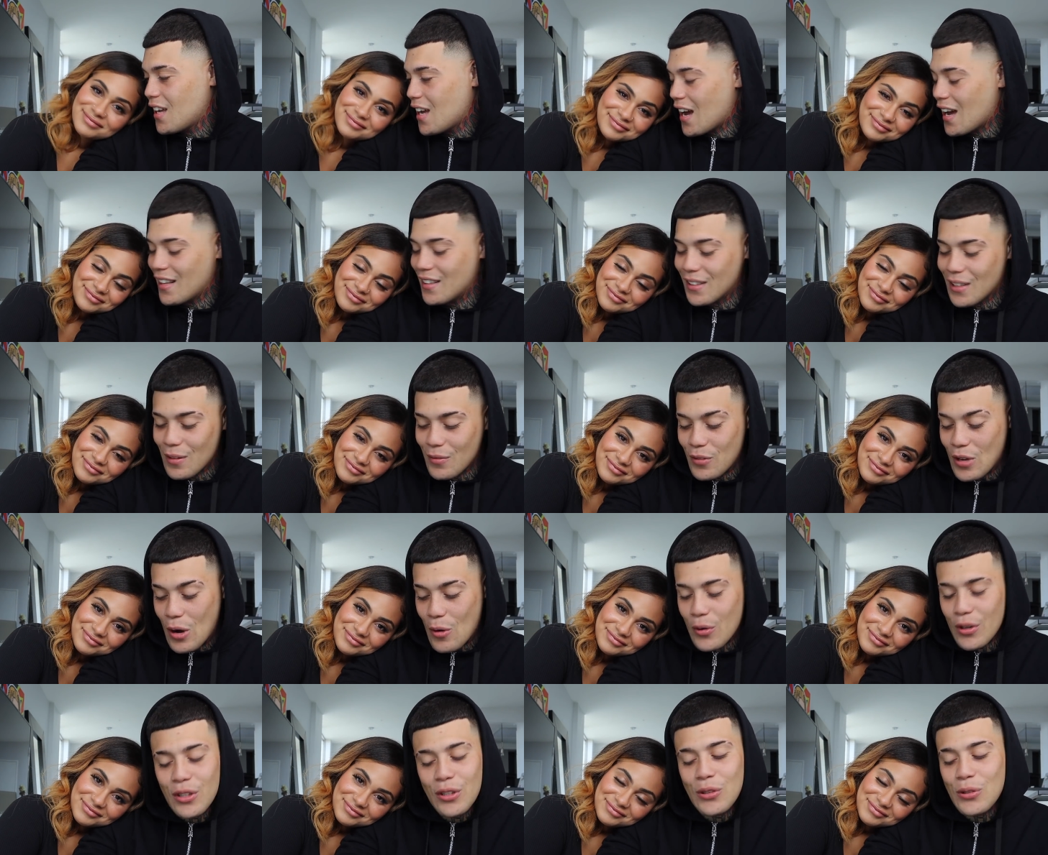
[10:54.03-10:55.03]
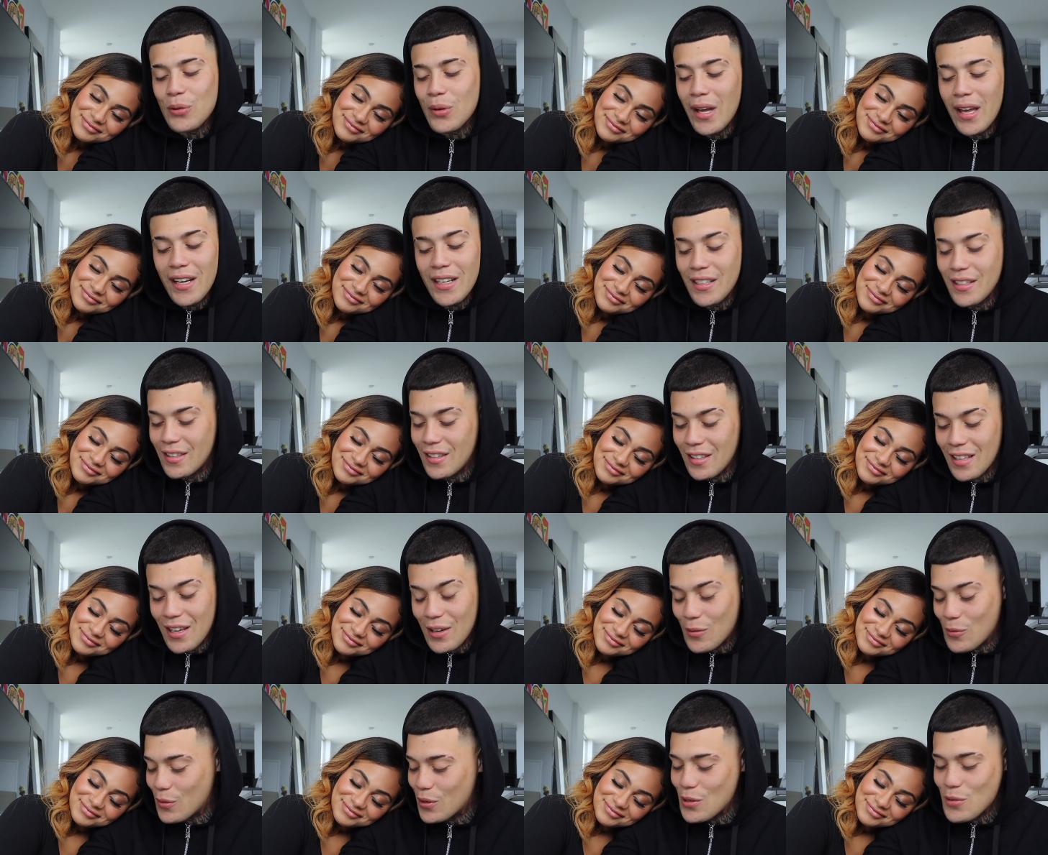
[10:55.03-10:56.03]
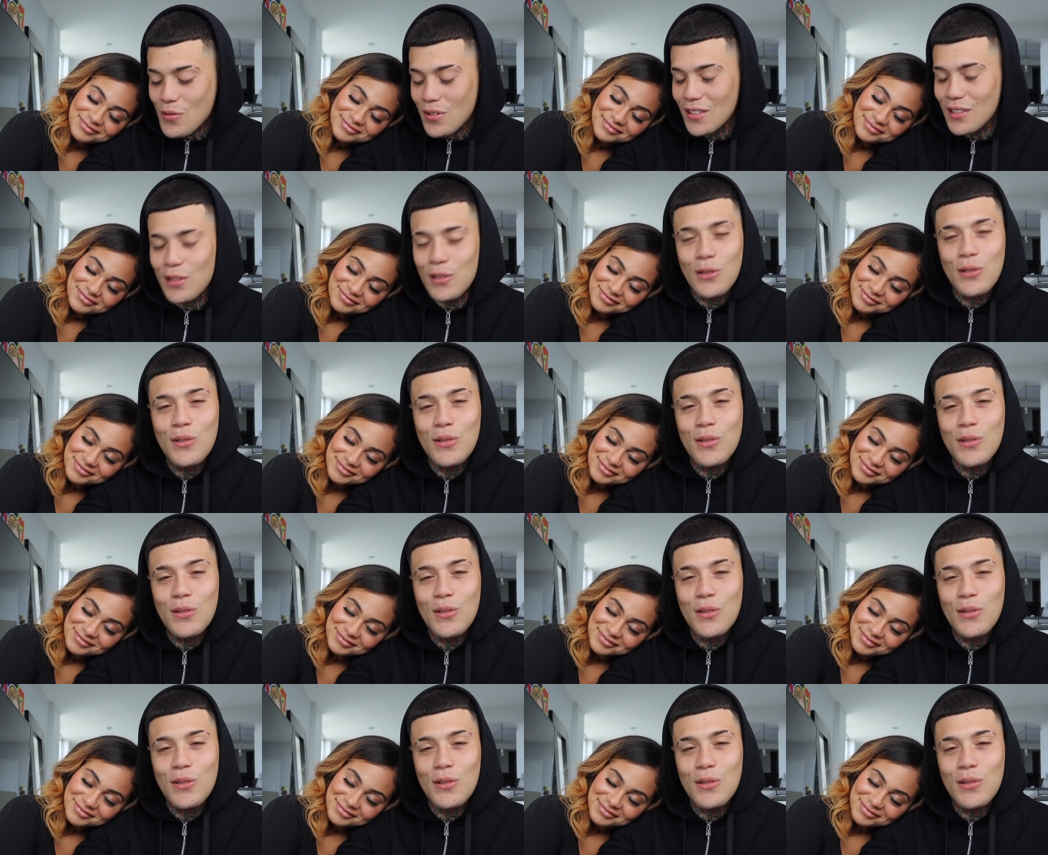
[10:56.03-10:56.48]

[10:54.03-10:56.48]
Speaker 1: I love you. I want to do anything. Like, what do you want